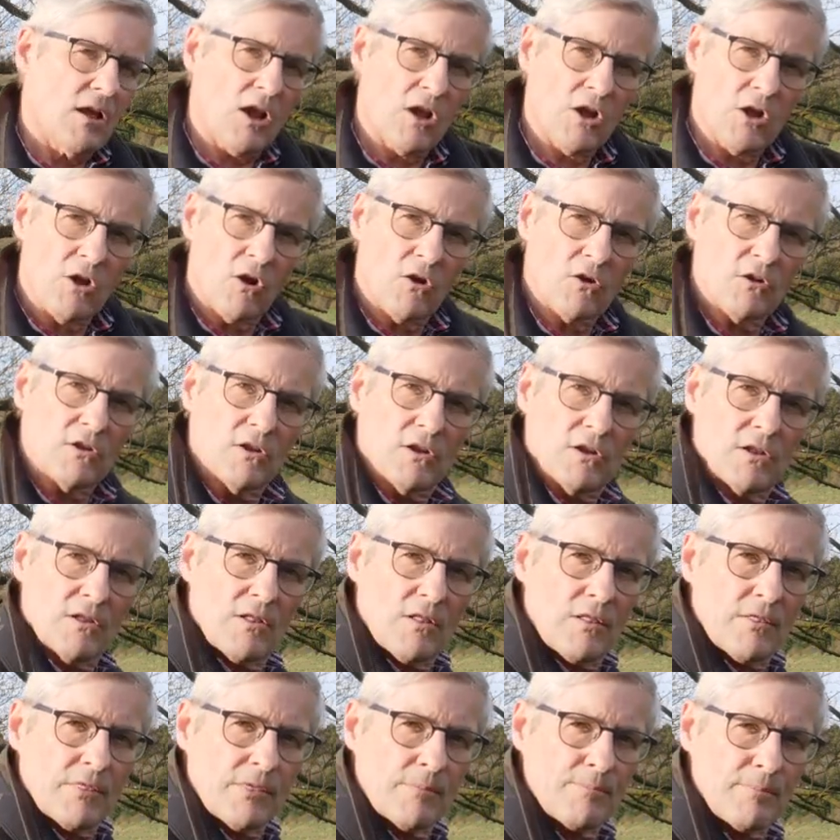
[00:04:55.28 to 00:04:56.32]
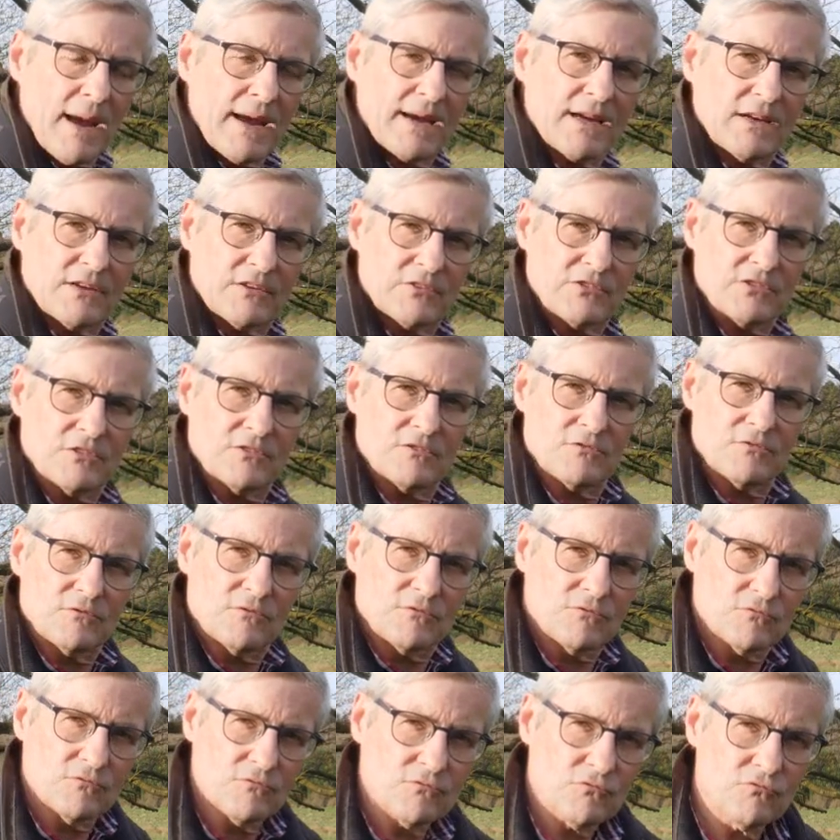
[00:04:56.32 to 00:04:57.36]
Along the banks,
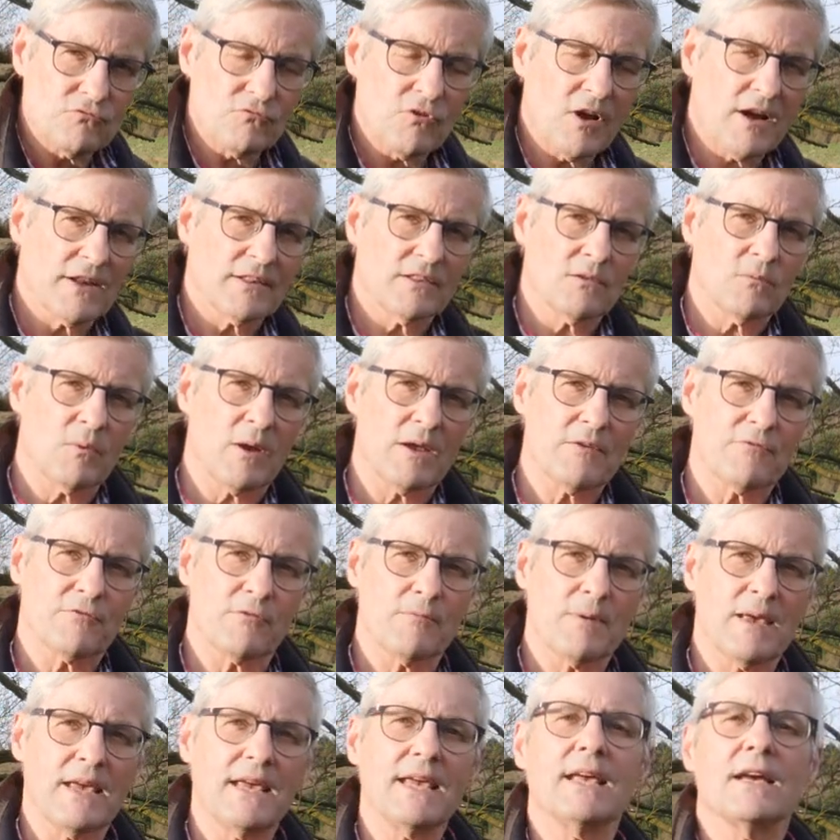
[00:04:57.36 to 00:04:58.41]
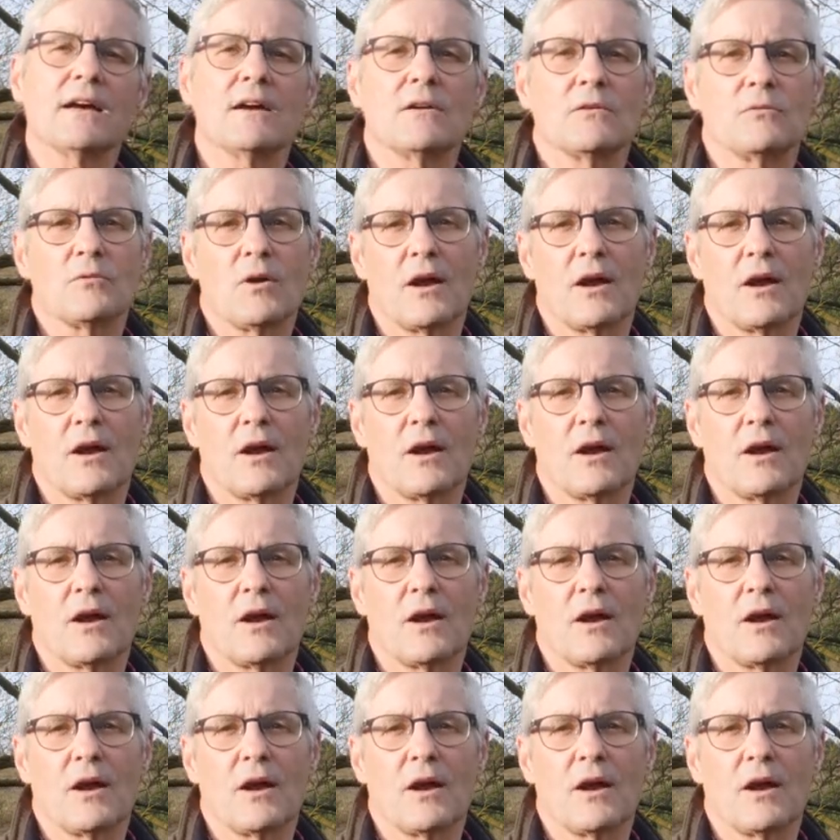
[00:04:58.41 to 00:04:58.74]
right the way from here,